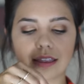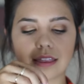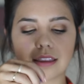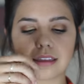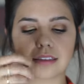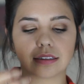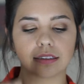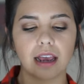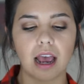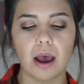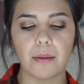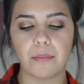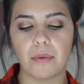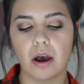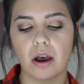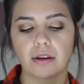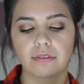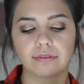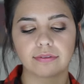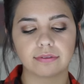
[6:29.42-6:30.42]
the top
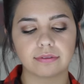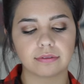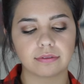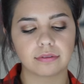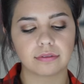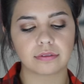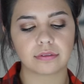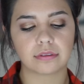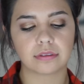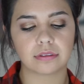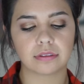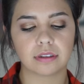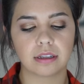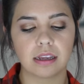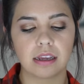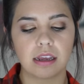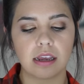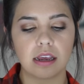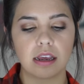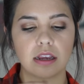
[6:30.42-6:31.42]
off.
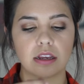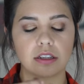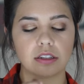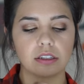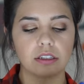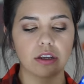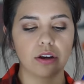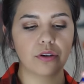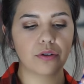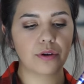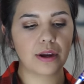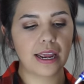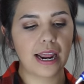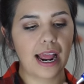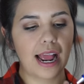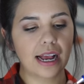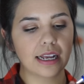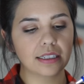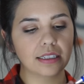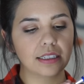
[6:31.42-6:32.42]
So it
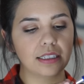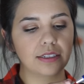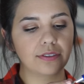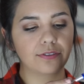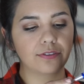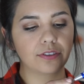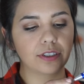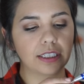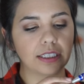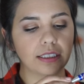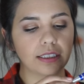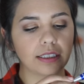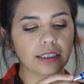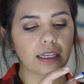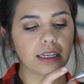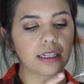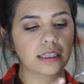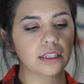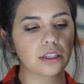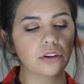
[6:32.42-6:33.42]
has different
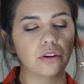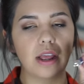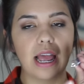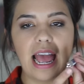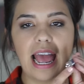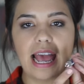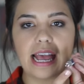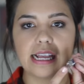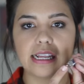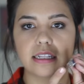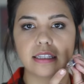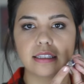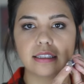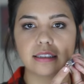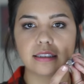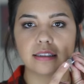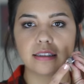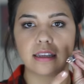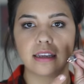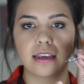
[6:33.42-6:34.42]
little
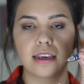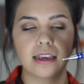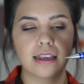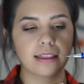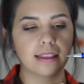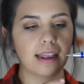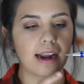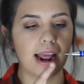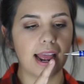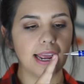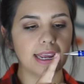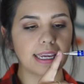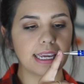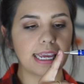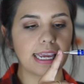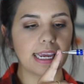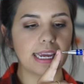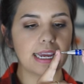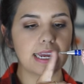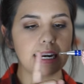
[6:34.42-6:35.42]
heads that I
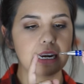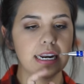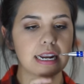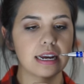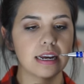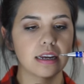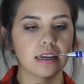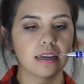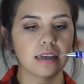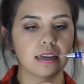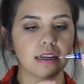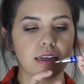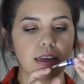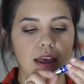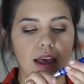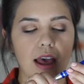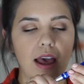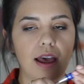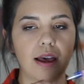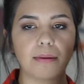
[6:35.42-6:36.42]
can
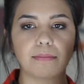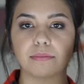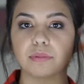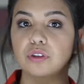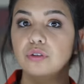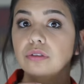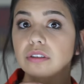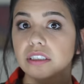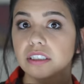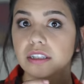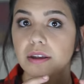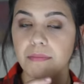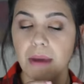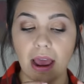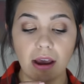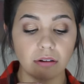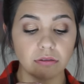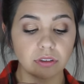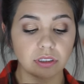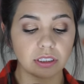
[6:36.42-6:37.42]
um, switch them
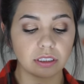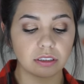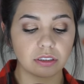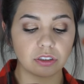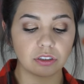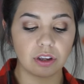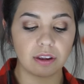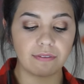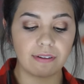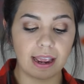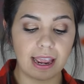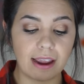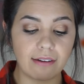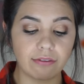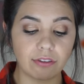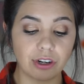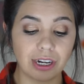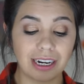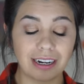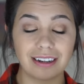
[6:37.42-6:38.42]
out. So if I
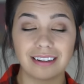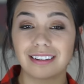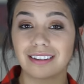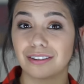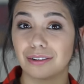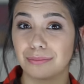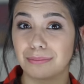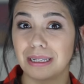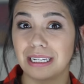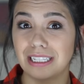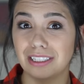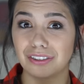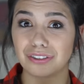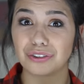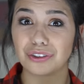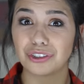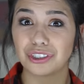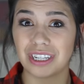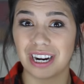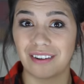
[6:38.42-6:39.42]
ever need a little mini
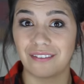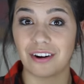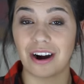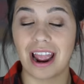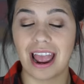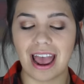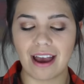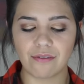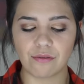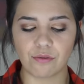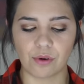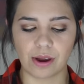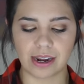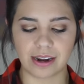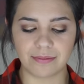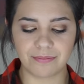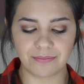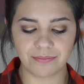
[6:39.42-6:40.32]
screwdriver, I have one.